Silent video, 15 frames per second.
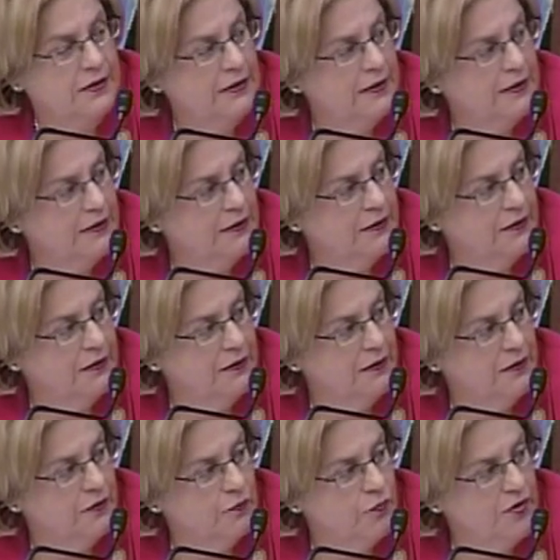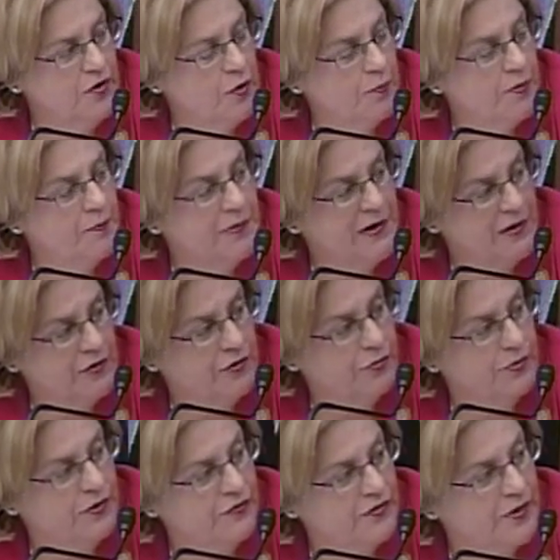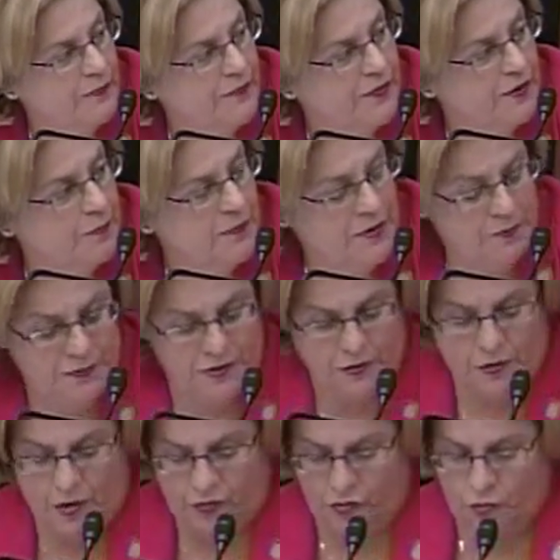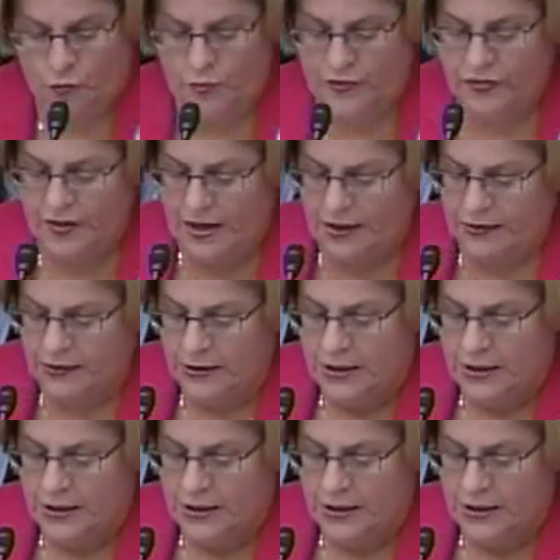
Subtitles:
and we are prepared to accept the amendment. So with that,